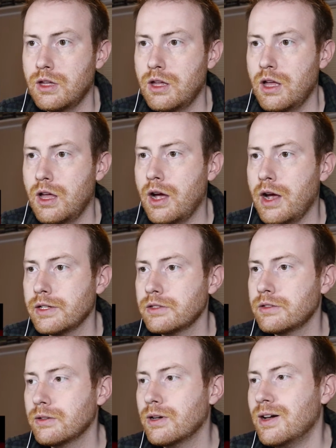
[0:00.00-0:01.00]

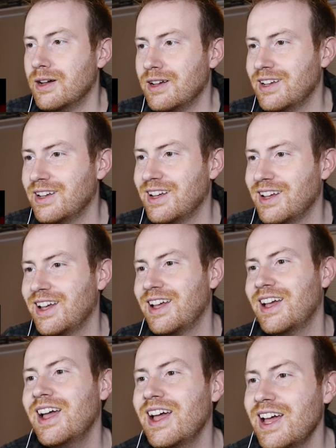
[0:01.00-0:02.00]
Alright, so
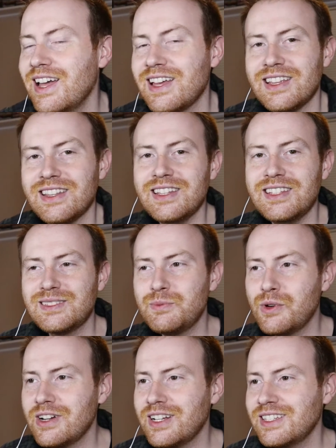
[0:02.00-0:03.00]
this
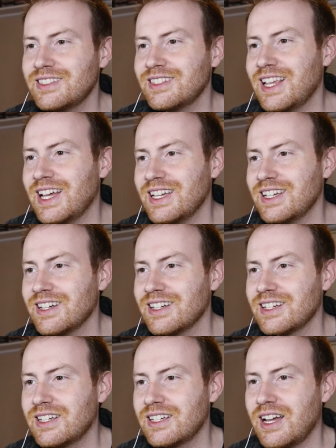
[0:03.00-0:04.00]
sport is like
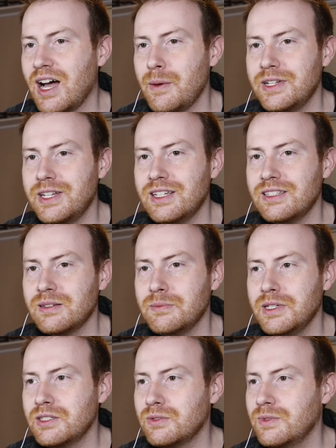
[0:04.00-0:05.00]
a
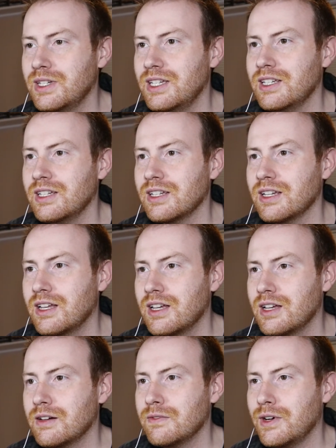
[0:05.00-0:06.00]
combination between
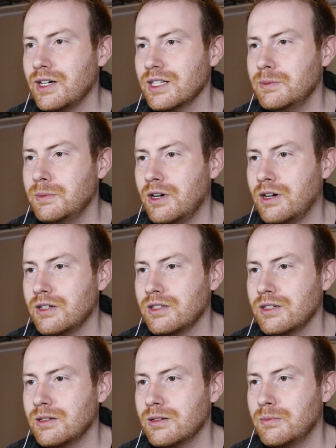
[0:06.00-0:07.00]

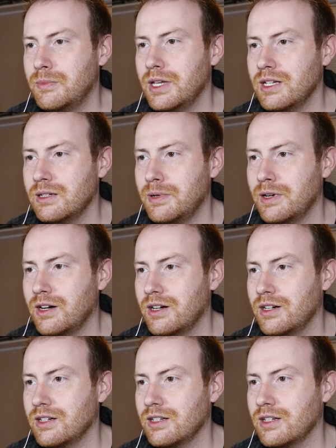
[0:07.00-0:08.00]
volleyball, ping
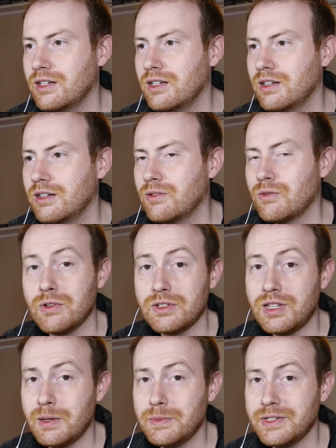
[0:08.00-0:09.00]
pong, or
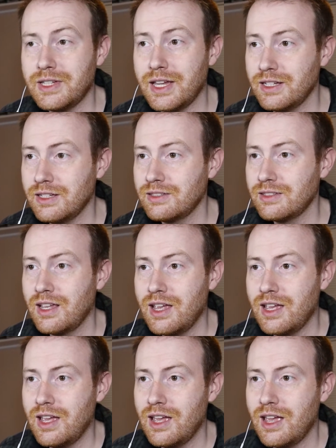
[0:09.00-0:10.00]
table tennis,
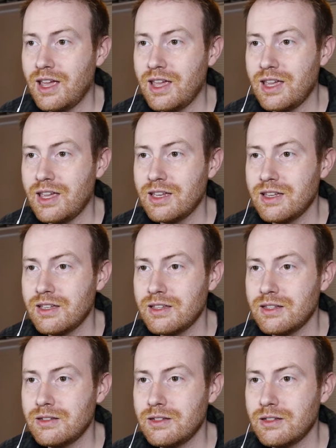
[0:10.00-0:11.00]

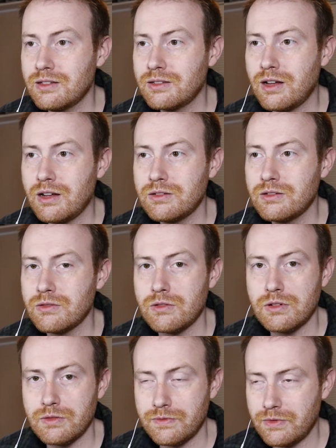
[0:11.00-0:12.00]
and soccer
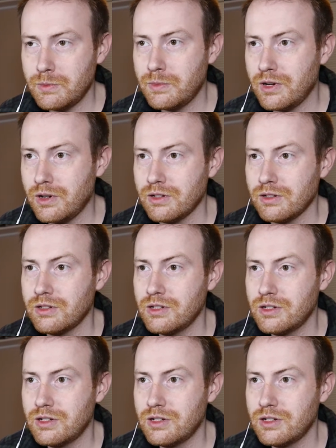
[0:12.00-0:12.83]
or football.